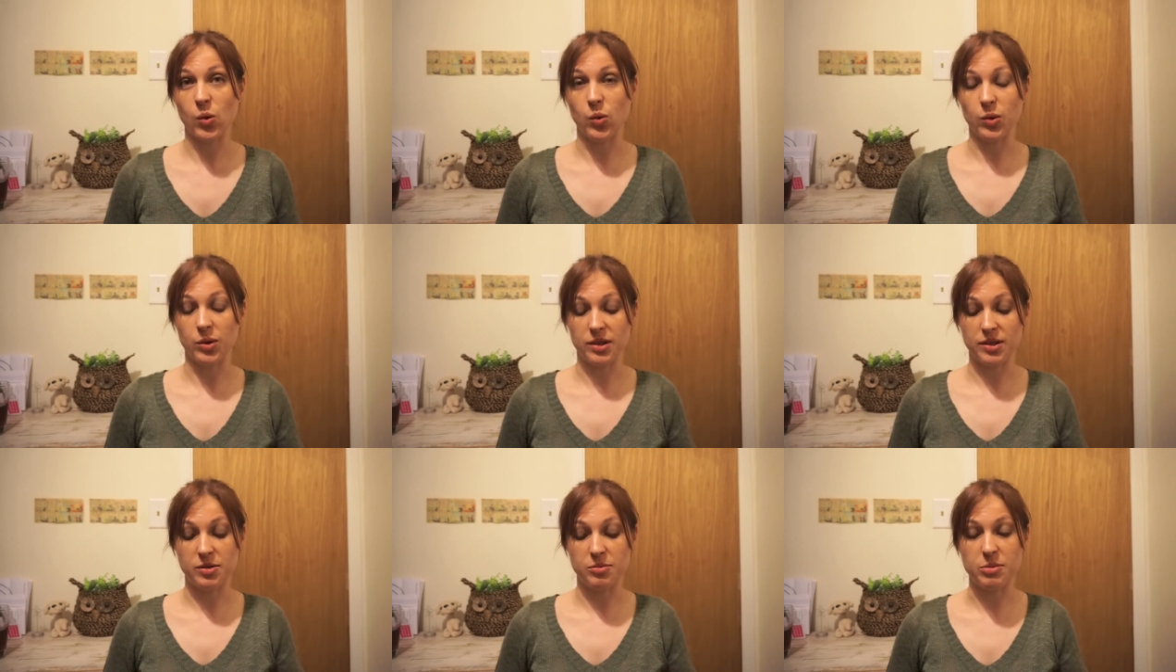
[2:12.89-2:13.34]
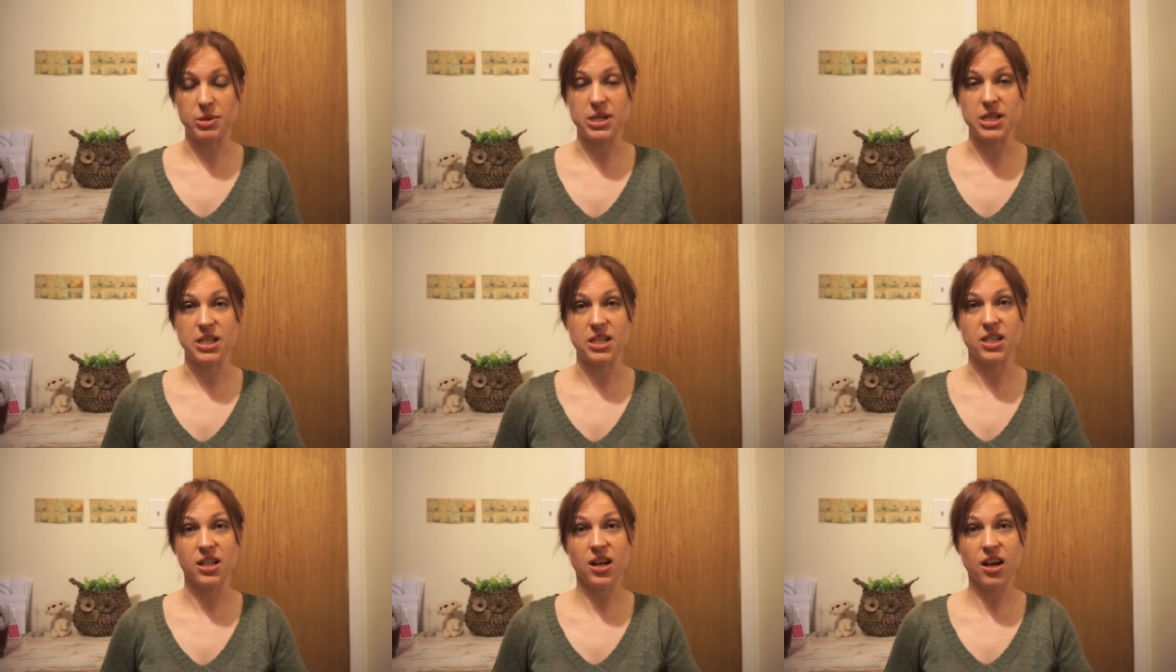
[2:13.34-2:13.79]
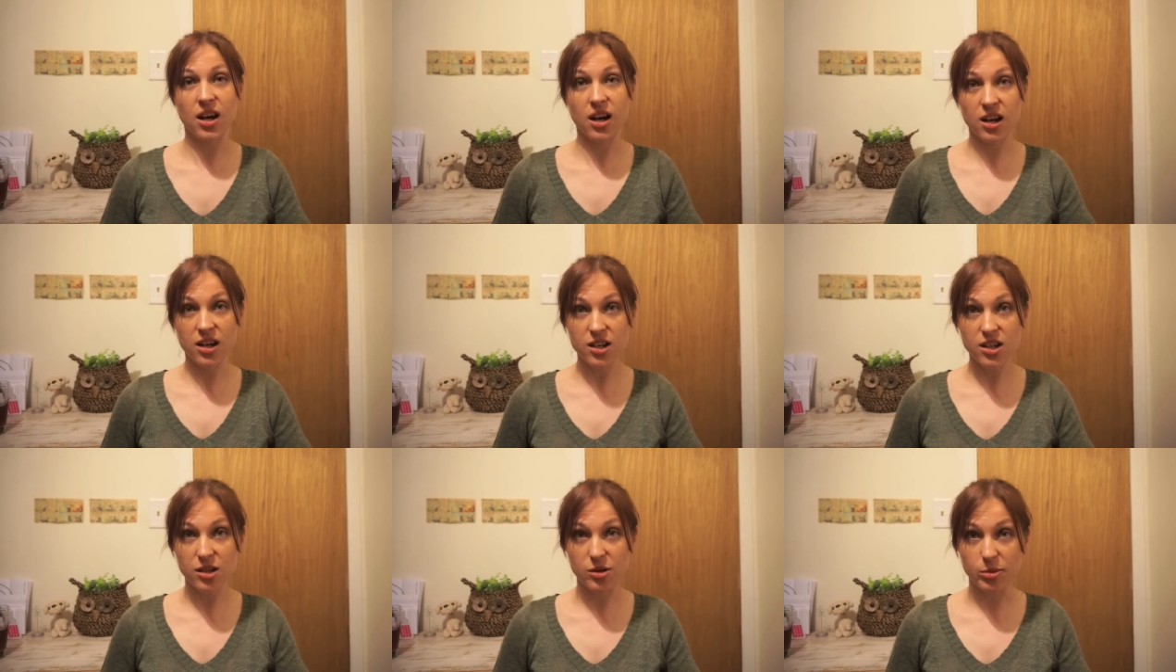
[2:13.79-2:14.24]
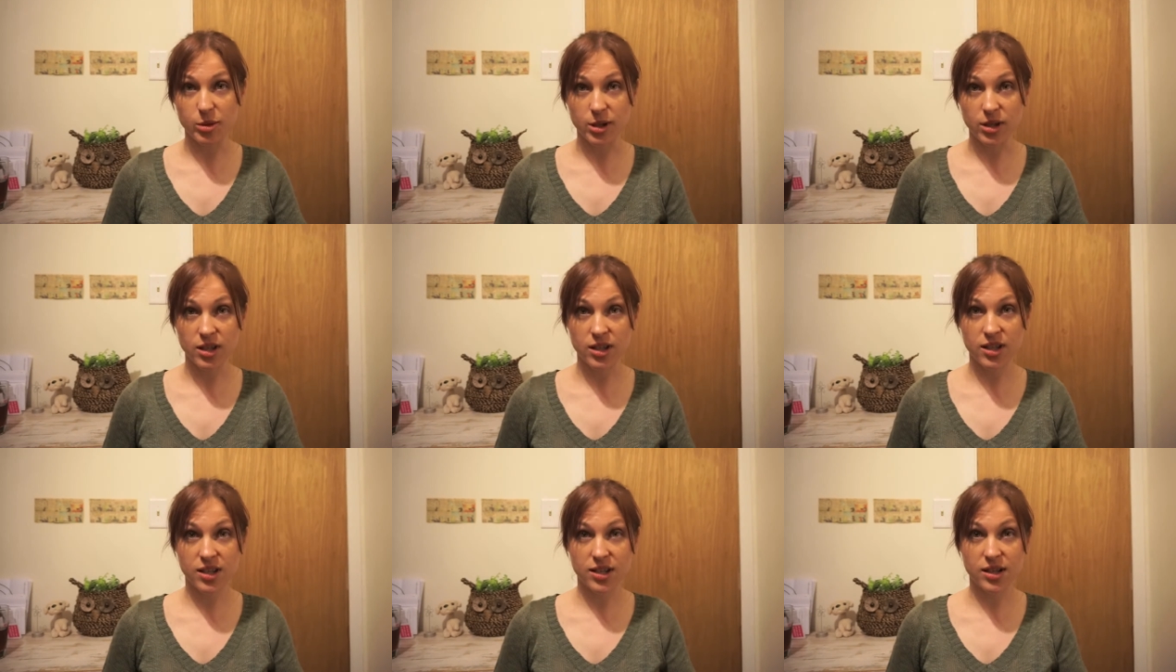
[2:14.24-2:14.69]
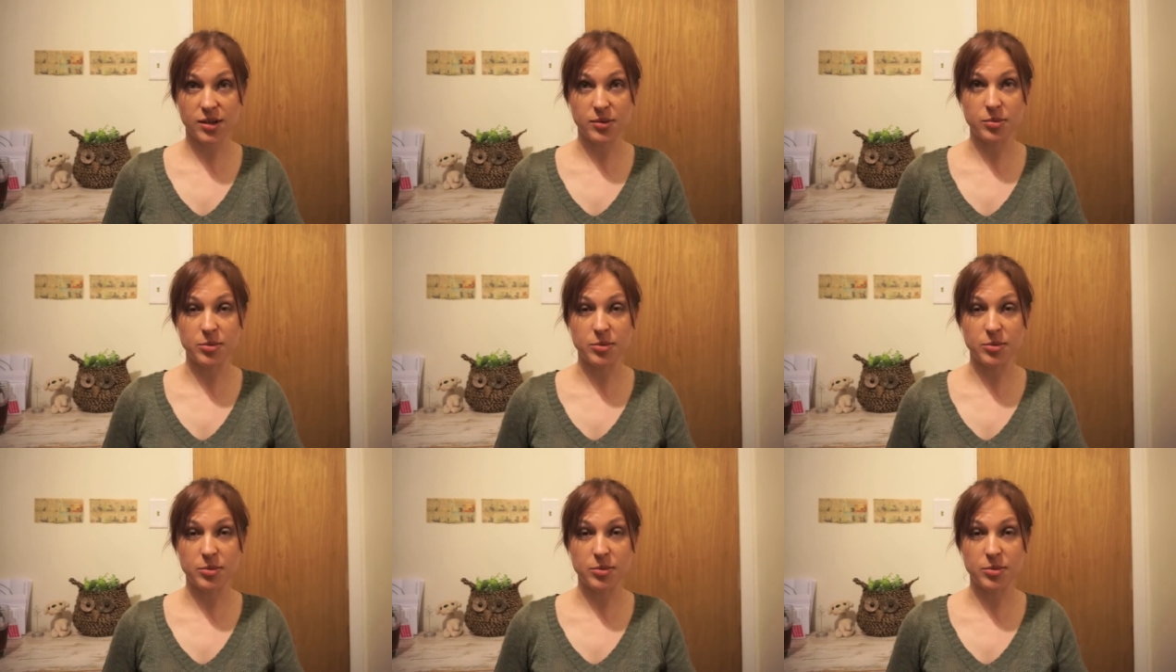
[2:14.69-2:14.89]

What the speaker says: would be audiobook,